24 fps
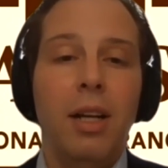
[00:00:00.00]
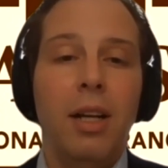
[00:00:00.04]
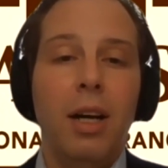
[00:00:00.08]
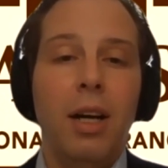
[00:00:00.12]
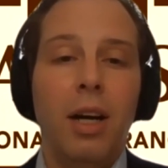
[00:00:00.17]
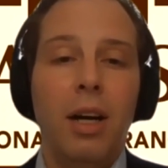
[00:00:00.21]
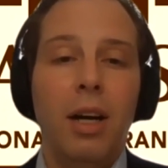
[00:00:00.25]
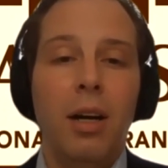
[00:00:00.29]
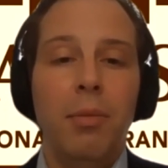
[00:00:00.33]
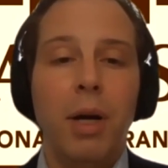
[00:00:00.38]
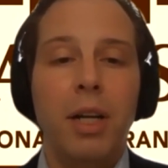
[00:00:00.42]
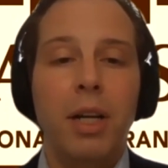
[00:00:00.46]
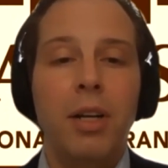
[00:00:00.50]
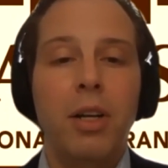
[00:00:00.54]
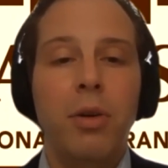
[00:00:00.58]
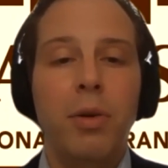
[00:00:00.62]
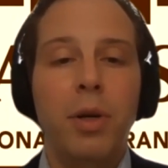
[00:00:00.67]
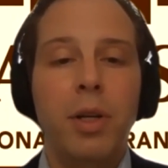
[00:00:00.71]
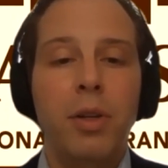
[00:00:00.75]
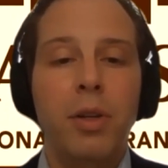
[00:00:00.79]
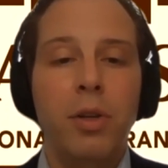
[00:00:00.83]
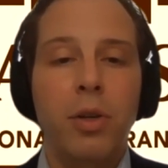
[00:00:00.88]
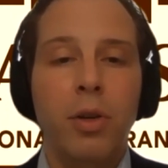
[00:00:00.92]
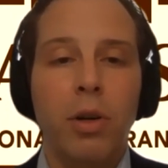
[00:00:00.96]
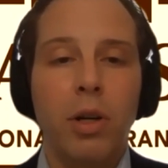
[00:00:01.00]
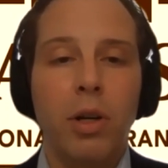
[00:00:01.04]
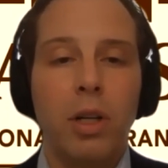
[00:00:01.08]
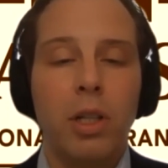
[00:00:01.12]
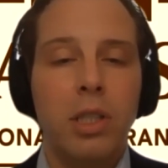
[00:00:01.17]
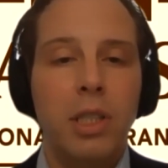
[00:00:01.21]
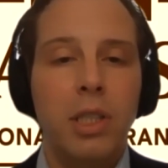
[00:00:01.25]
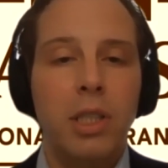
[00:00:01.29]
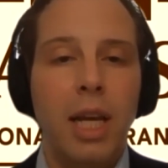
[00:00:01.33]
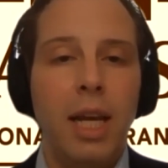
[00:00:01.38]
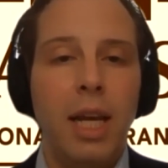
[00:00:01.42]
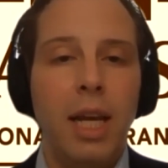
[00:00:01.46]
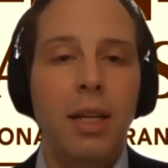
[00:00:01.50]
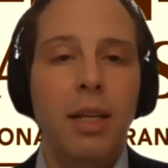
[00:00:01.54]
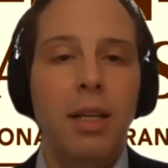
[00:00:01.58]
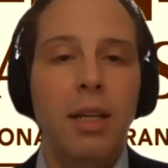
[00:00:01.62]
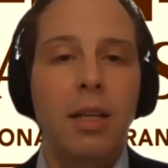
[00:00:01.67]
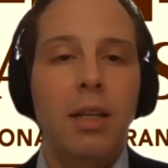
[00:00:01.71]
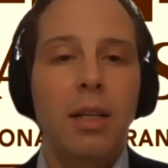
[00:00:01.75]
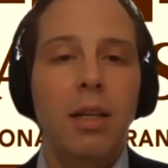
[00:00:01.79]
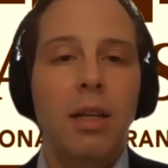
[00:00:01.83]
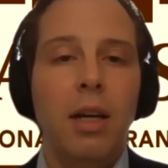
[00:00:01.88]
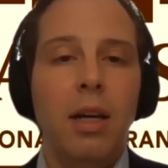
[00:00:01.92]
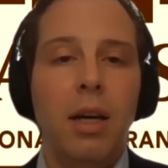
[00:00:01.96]
I know in New York State,
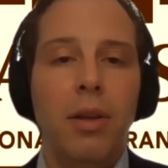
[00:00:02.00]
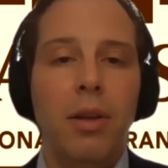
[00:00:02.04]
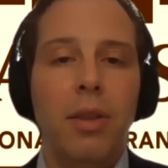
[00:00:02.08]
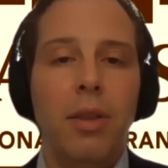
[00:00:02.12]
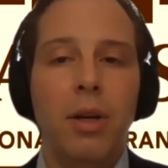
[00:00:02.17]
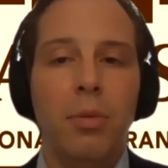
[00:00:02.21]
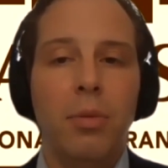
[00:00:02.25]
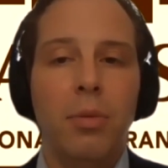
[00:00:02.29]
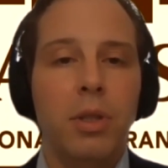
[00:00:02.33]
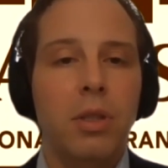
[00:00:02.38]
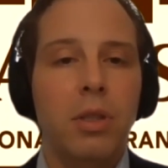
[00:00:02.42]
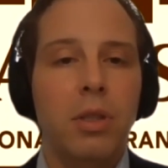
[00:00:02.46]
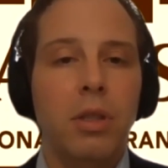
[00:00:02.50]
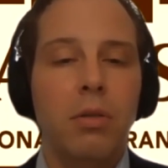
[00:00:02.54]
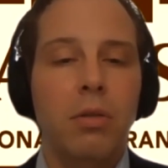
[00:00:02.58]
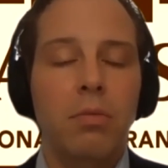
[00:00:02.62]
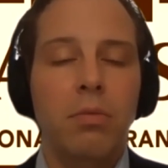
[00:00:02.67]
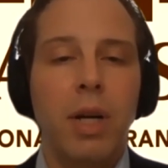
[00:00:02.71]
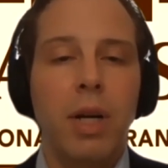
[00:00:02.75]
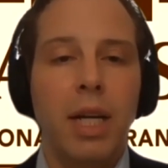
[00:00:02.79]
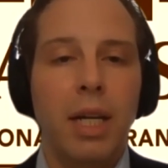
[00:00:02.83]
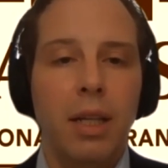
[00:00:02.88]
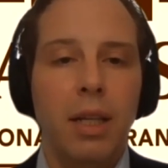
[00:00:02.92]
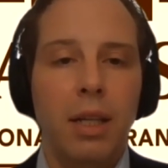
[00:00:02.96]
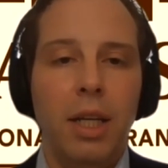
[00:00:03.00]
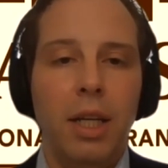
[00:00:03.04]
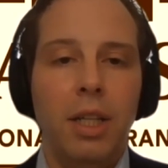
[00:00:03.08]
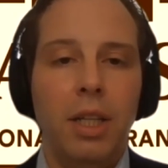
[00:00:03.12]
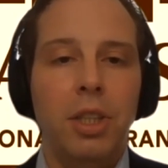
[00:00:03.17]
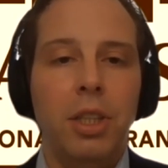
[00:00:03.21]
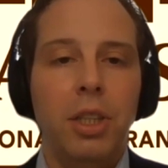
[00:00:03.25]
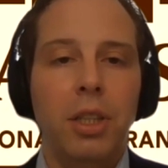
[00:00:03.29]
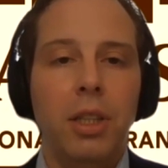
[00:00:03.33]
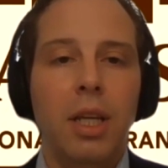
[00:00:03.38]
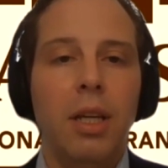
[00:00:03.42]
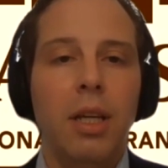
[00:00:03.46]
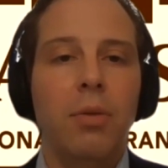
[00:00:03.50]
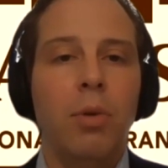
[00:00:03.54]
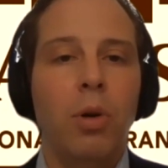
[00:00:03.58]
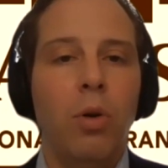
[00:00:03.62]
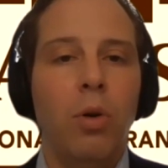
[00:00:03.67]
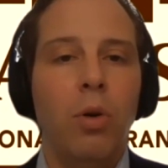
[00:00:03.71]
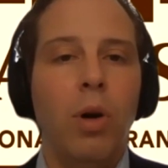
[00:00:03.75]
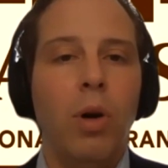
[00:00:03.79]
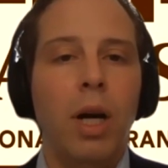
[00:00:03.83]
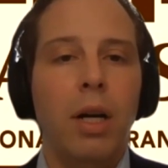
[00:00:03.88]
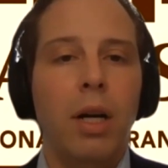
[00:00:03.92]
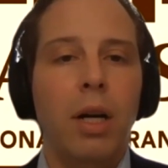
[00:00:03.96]
there was a regulation that
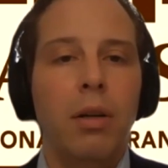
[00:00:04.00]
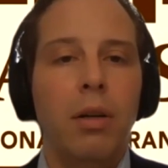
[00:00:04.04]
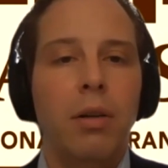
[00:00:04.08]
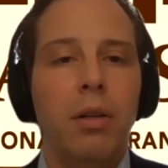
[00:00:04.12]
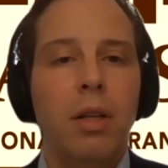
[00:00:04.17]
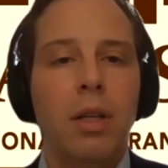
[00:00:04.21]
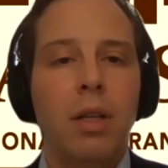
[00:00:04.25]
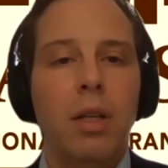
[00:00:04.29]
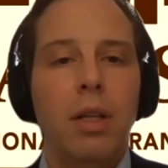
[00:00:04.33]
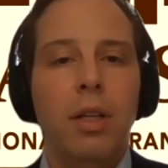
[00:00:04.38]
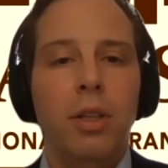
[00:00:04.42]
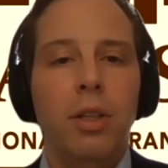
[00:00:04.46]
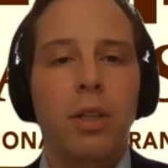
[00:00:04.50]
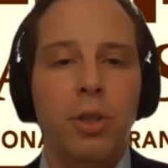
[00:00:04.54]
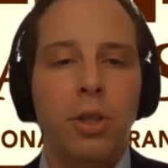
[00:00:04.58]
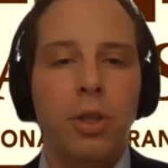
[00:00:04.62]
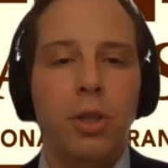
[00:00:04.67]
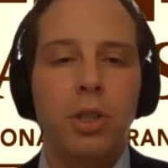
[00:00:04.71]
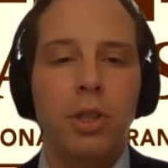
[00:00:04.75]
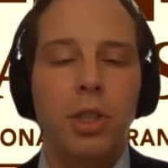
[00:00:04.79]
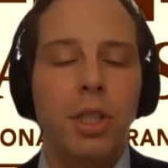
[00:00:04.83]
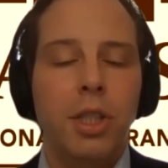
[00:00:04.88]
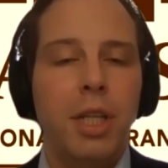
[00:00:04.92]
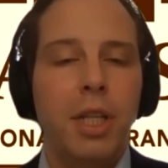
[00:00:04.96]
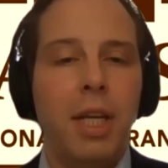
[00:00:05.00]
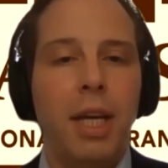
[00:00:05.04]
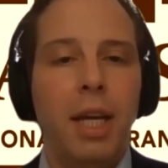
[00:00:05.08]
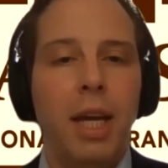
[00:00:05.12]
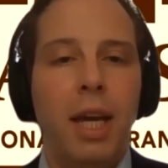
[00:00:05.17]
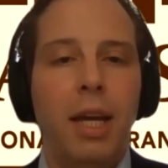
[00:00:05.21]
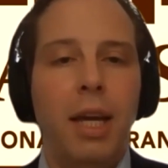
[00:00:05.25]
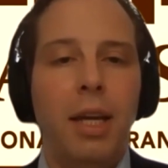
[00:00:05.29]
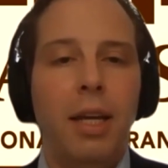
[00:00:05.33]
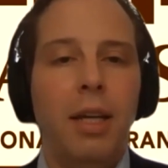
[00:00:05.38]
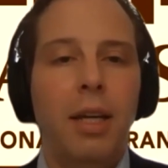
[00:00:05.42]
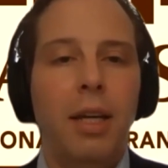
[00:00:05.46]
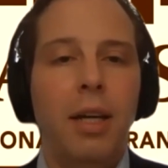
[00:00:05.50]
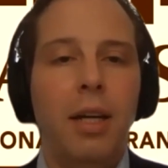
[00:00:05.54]
required insurers to take a